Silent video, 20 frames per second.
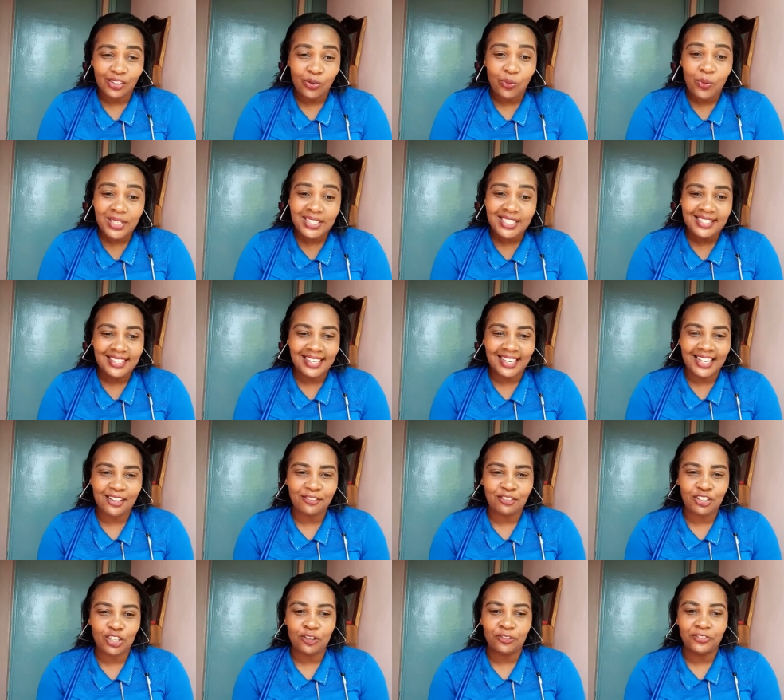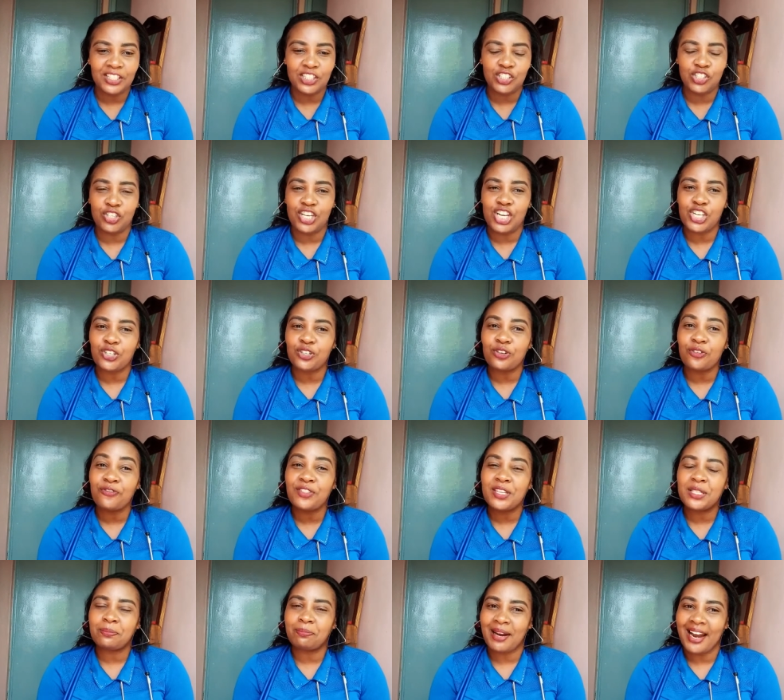What is the level of education of
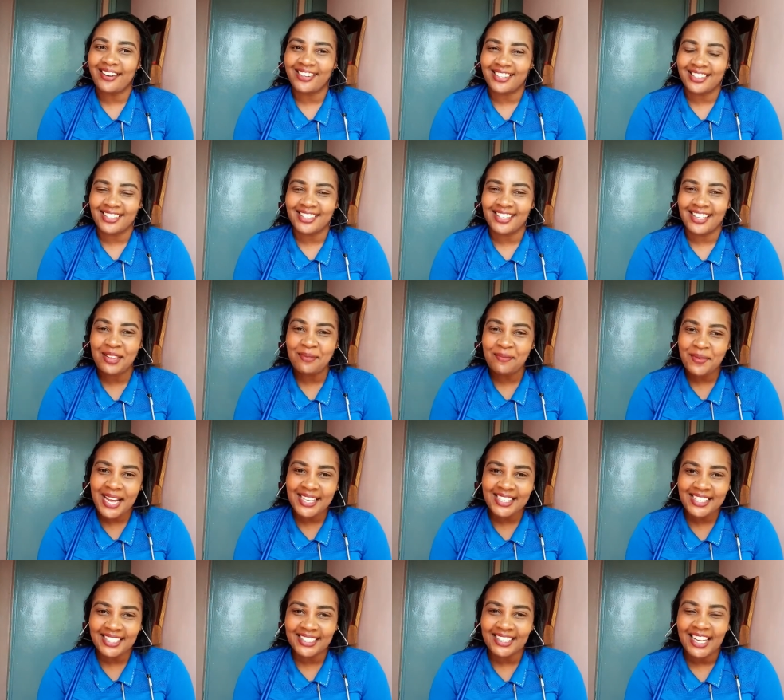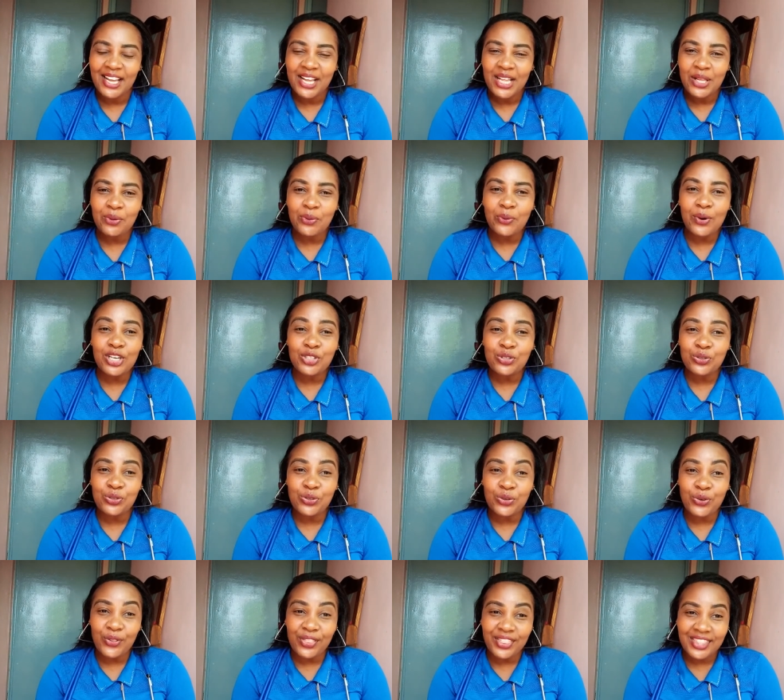these parents? Imagine, we want to
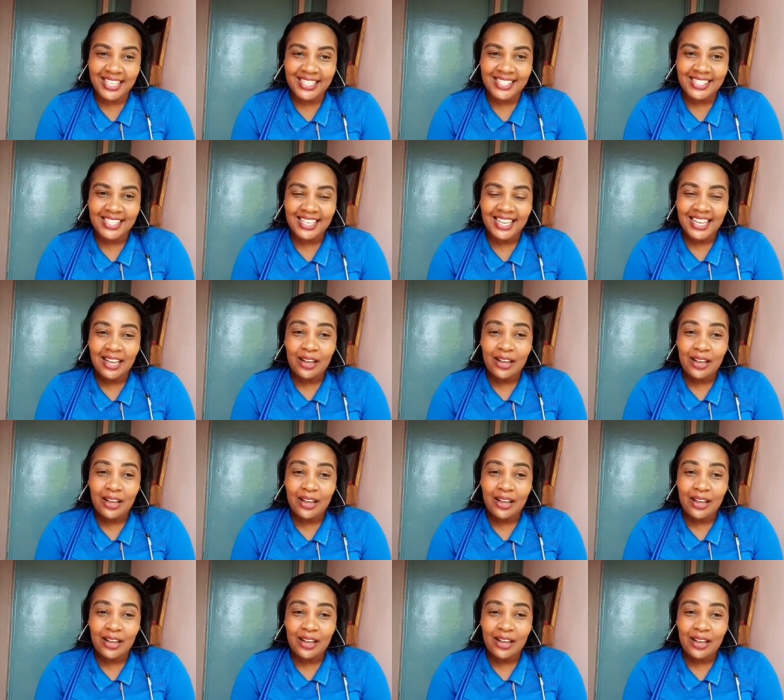know this